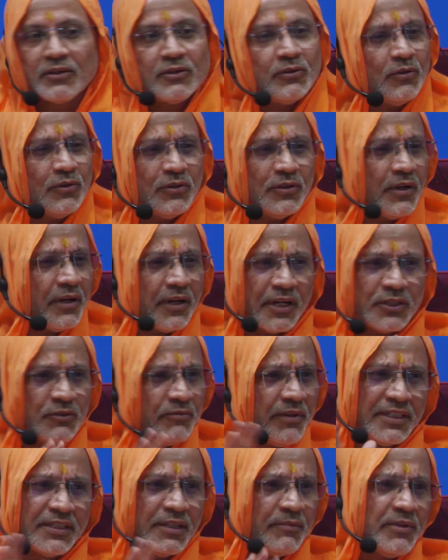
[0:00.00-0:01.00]

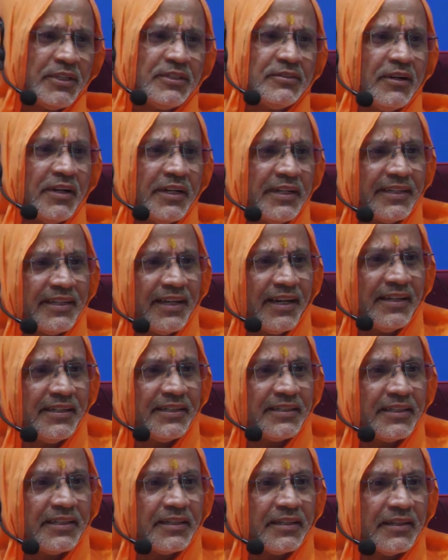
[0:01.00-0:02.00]
Advaitam is not
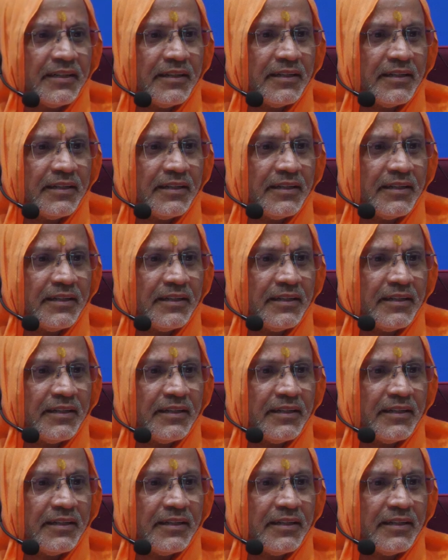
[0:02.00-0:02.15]
reality.